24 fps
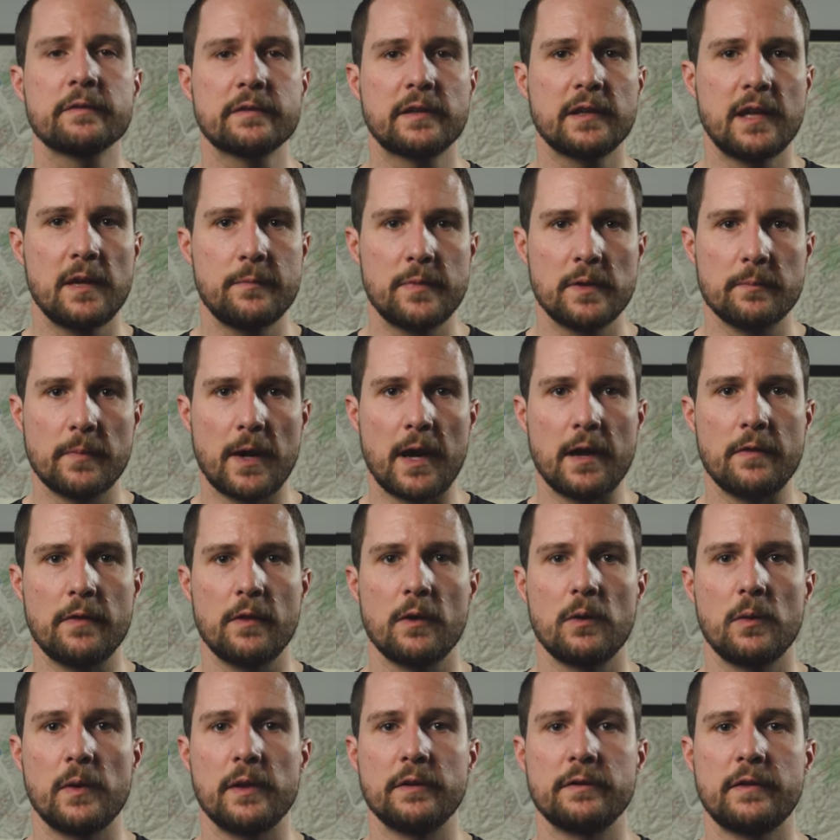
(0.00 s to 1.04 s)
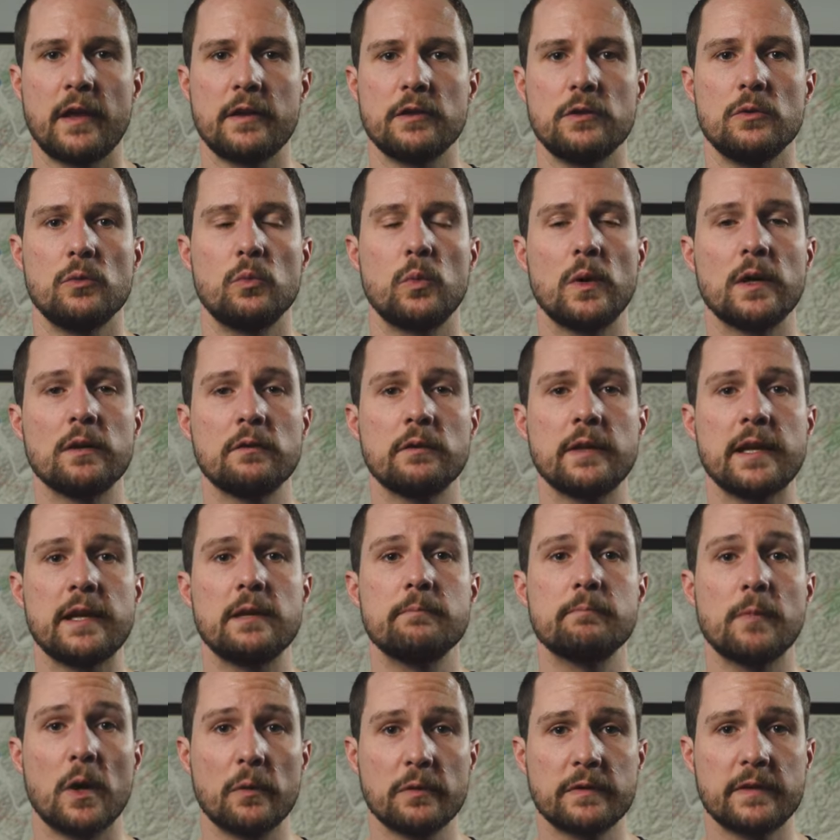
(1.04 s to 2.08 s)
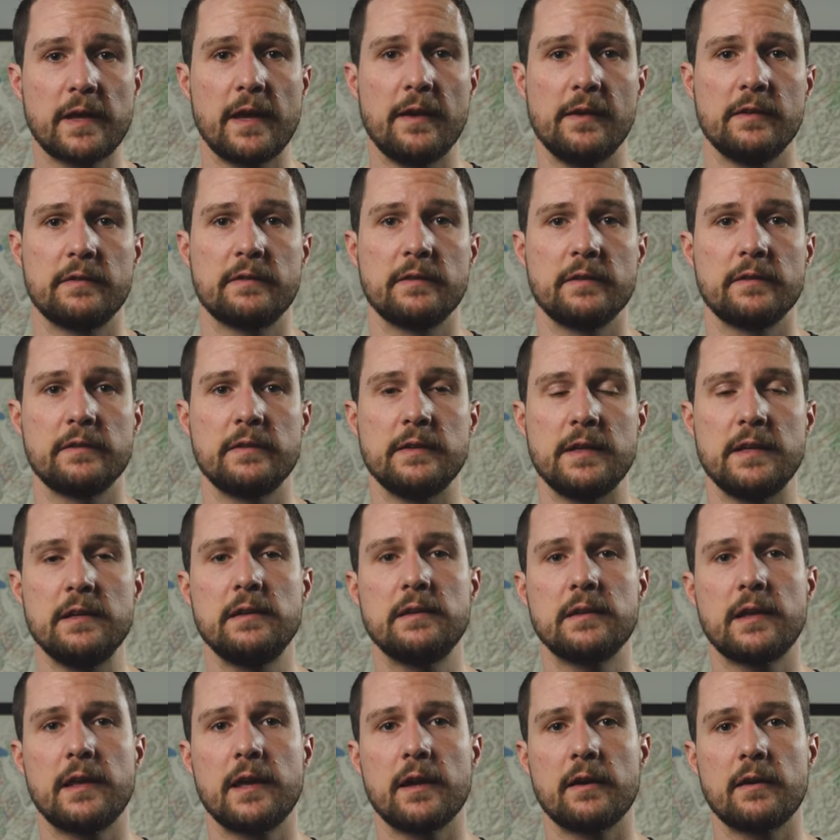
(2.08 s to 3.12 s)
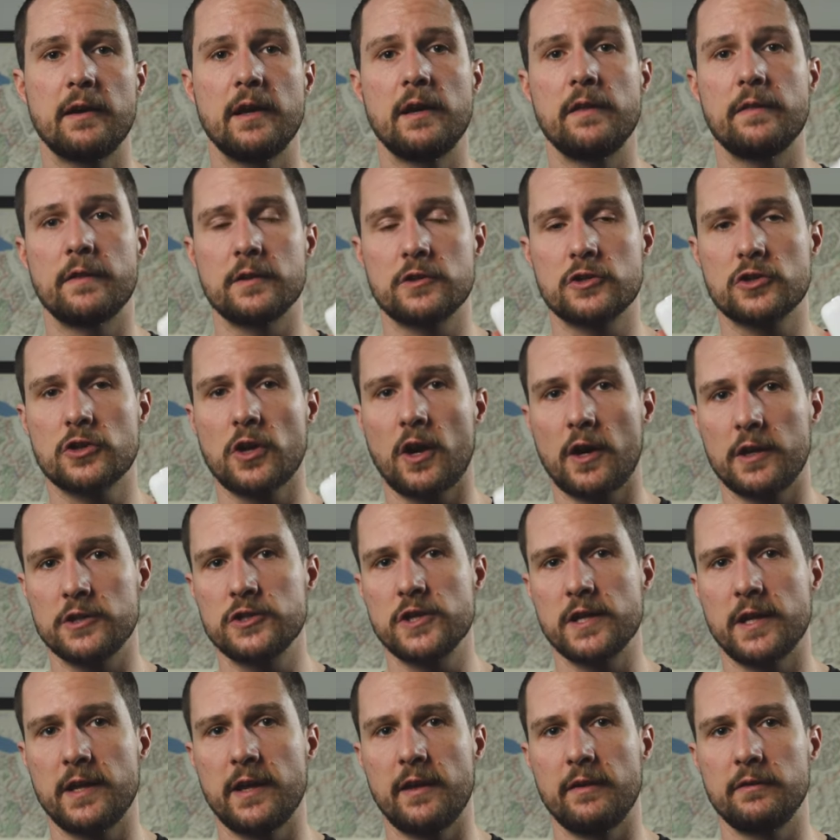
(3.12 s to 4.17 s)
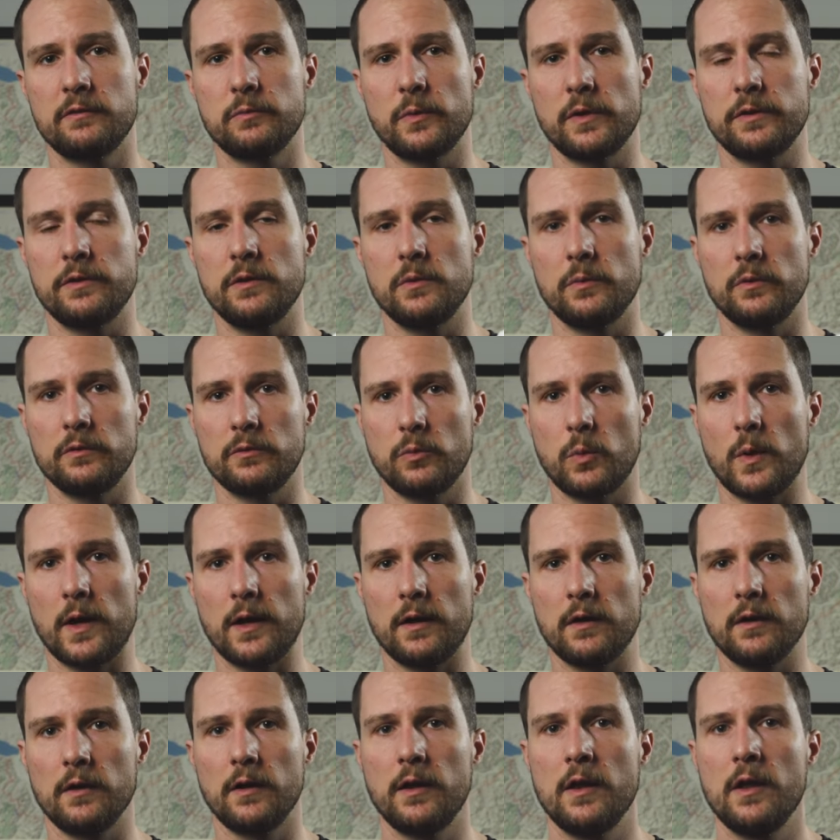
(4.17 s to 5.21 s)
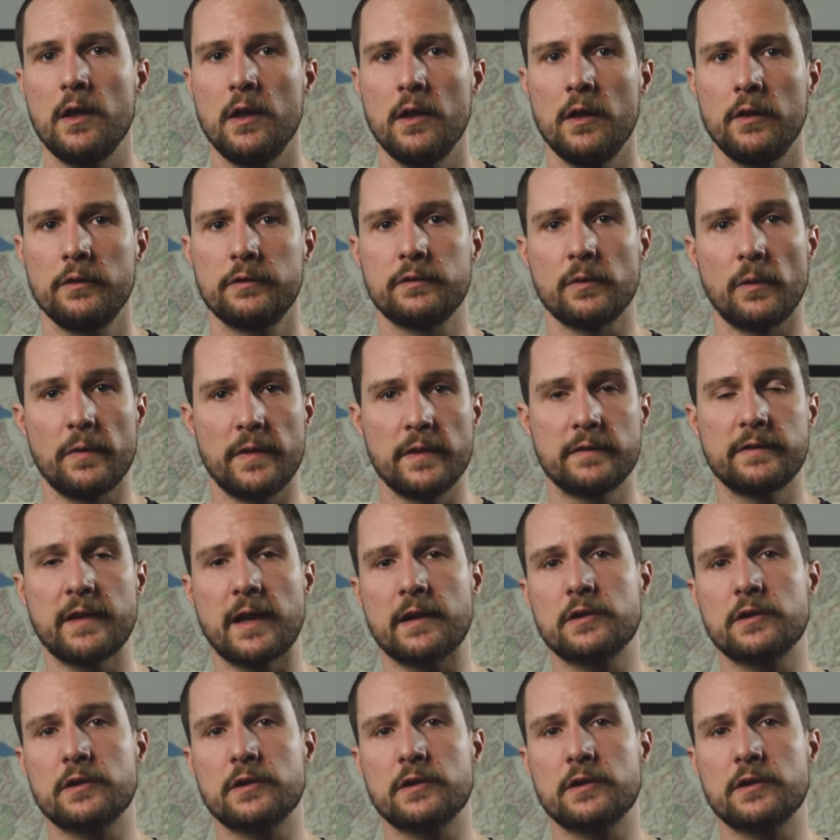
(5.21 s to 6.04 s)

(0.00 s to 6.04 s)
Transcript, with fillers: else to keep in mind, though, is that you will, in most cases, need to carry the charging case with you as well. So this